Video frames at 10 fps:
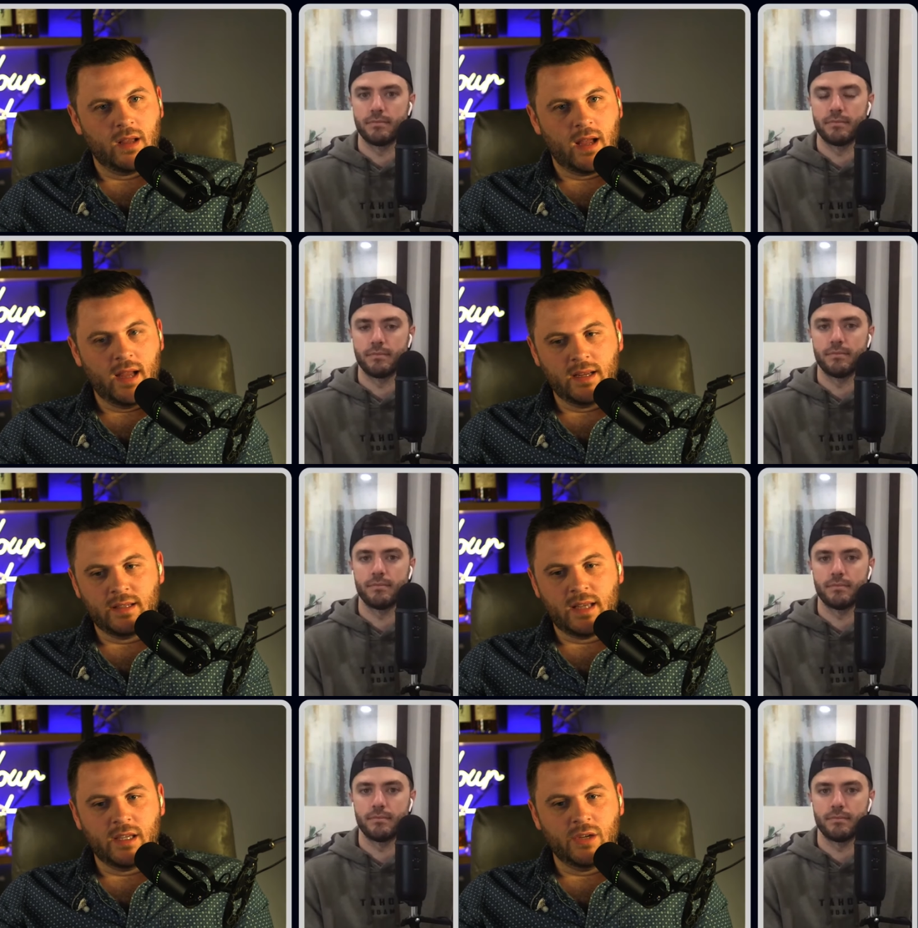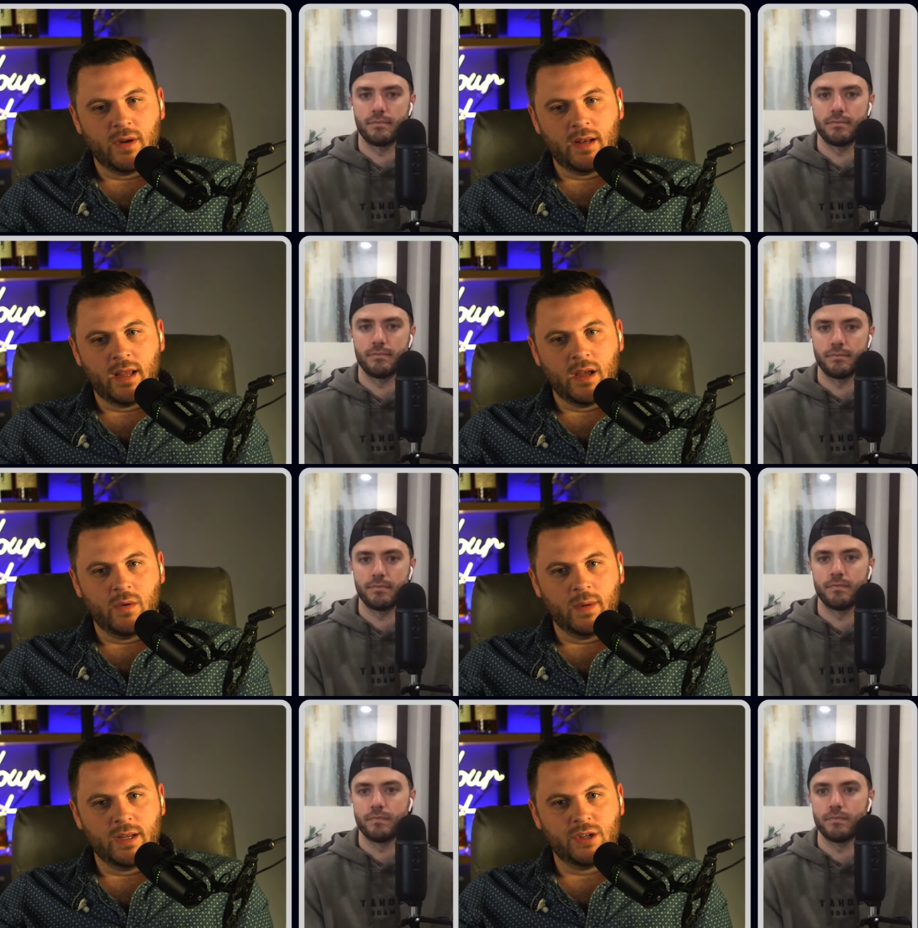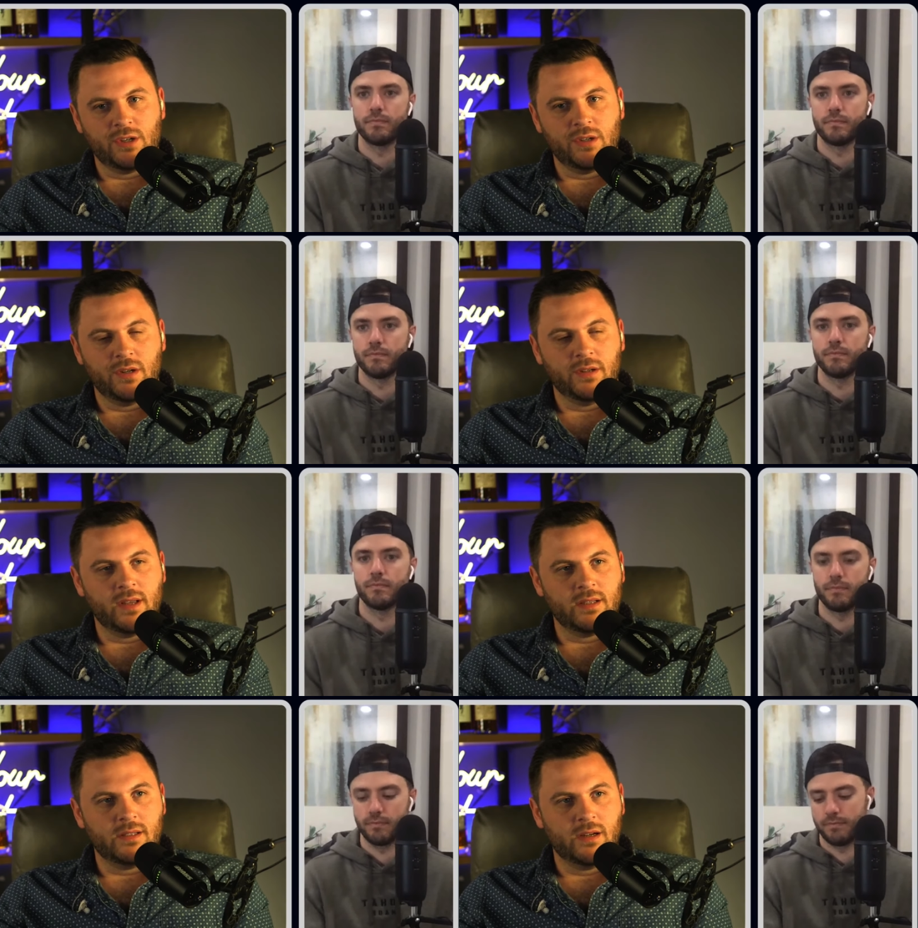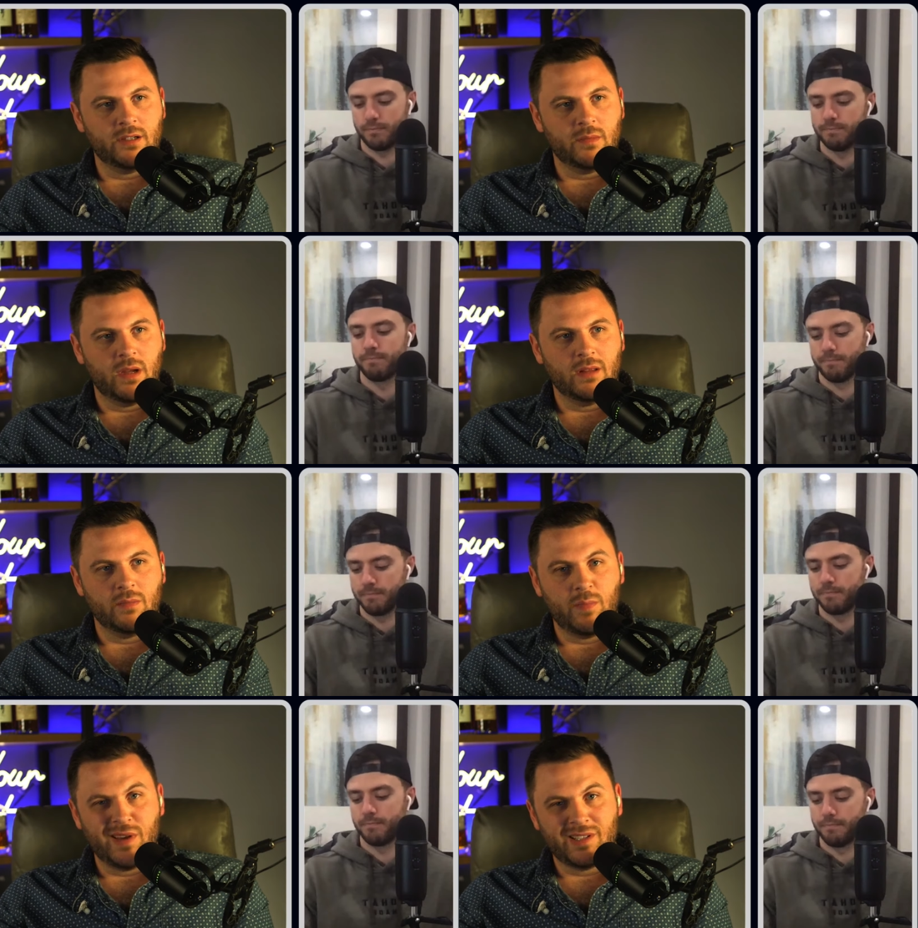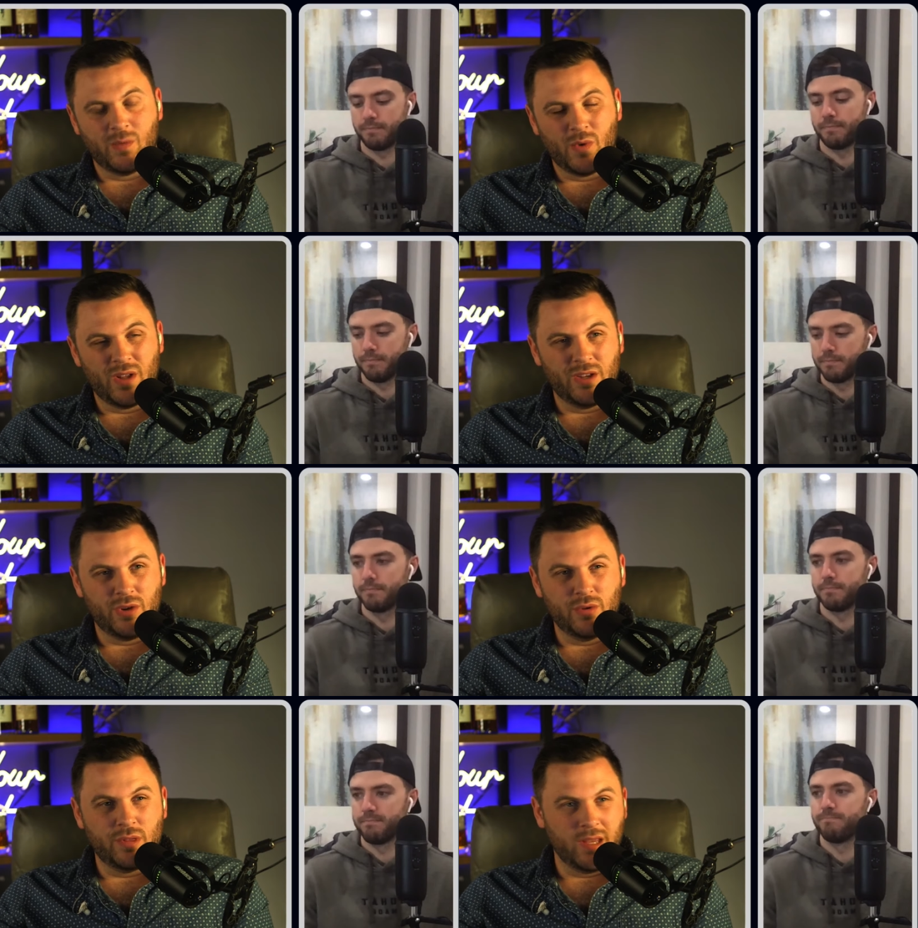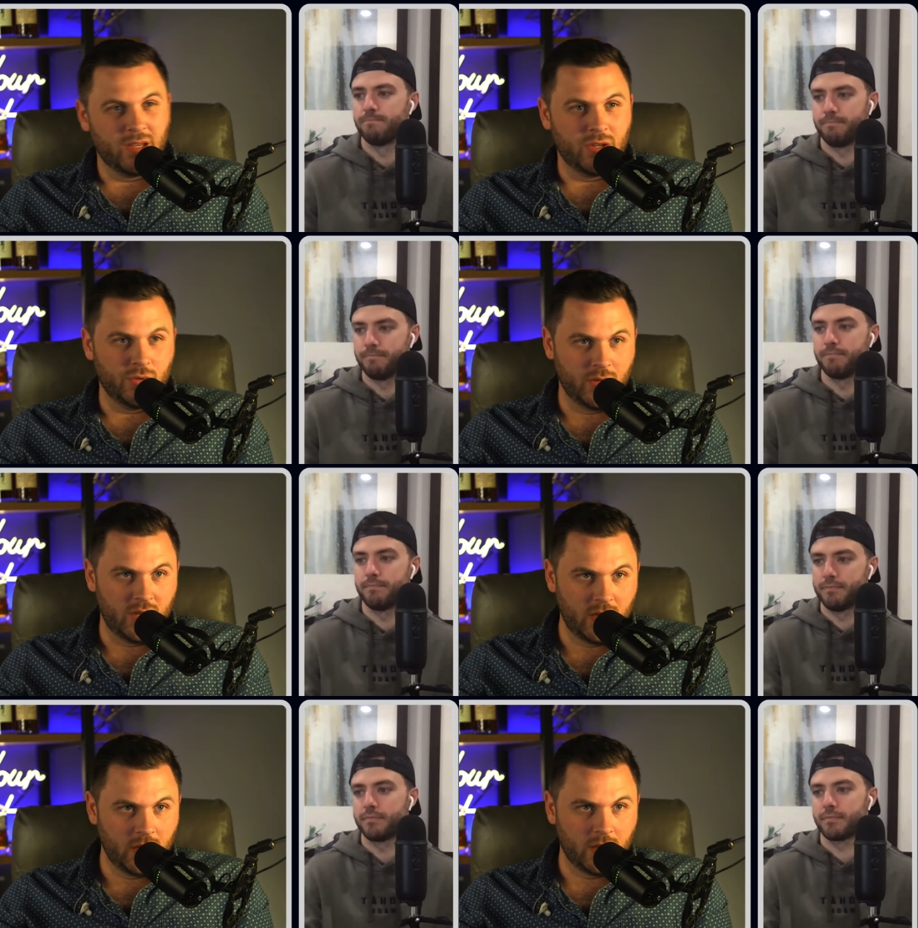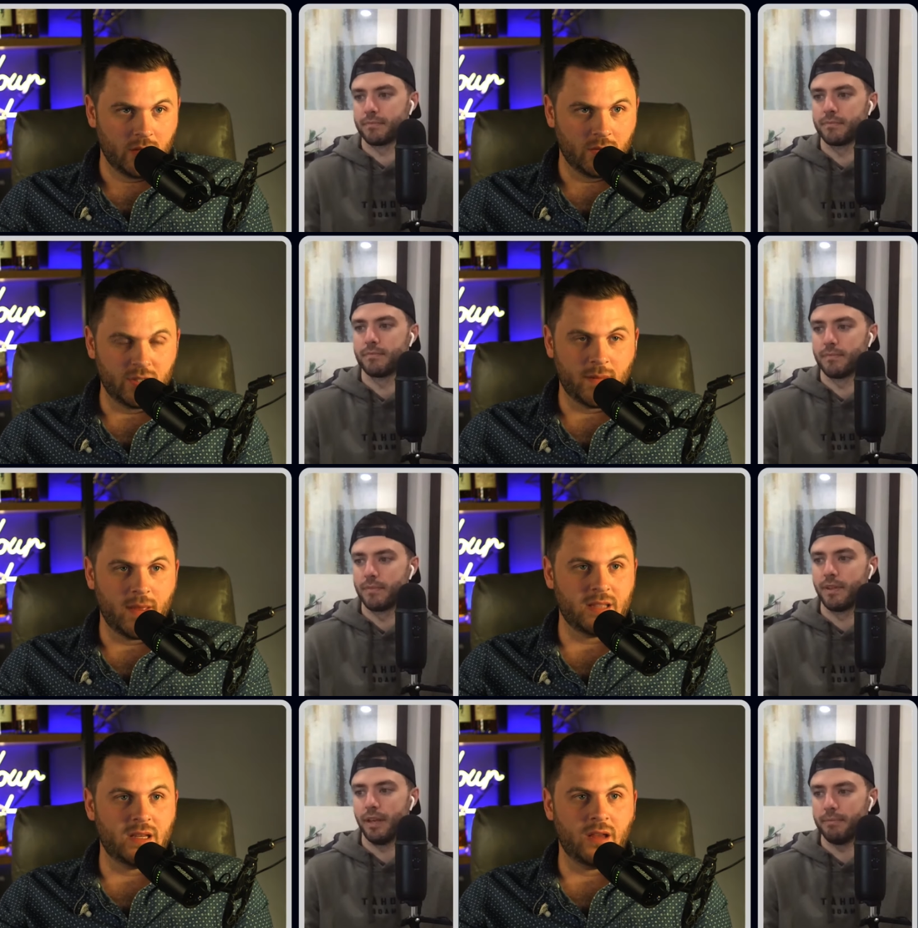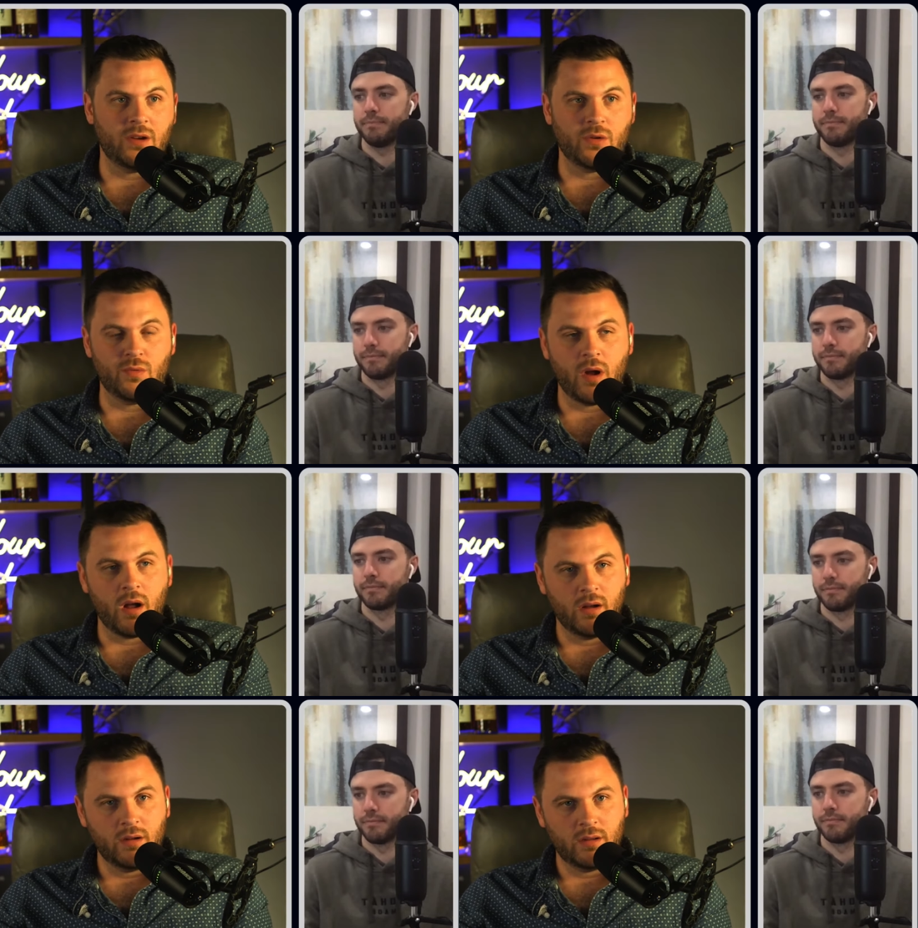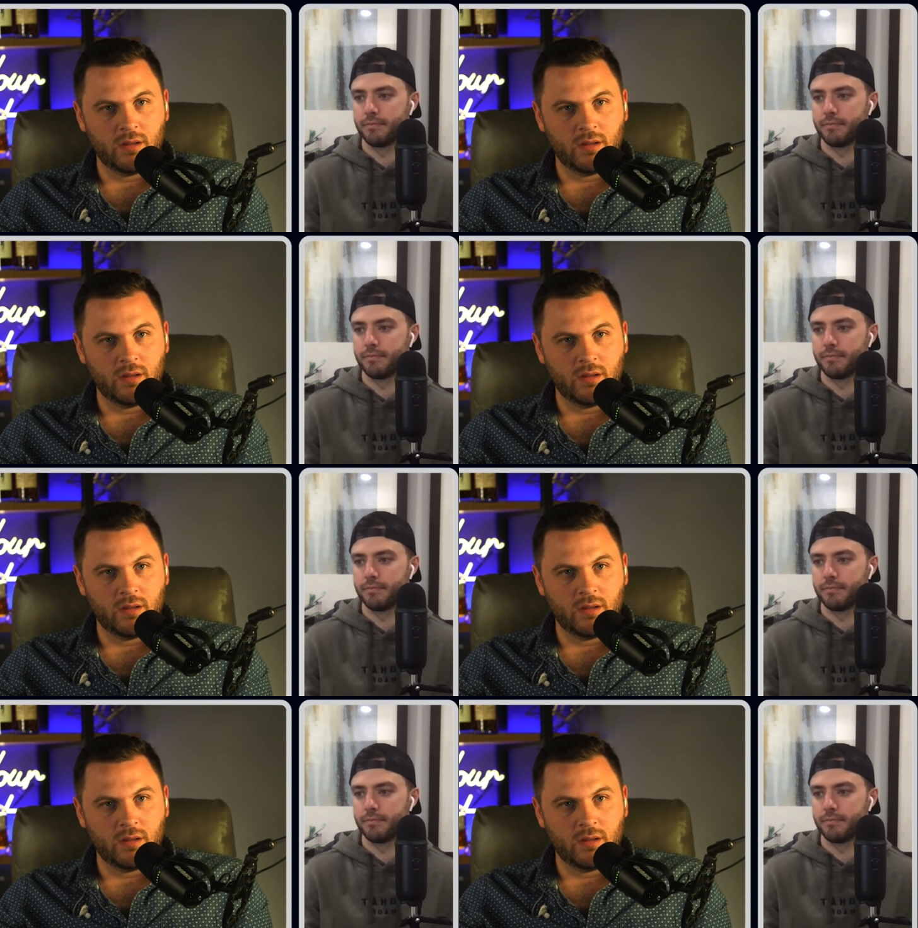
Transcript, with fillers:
Speaker 1: I can tell you right now, we could charge you hundred thousand dollars a month based on what you think you need, which I'm not saying you're yep. wrong.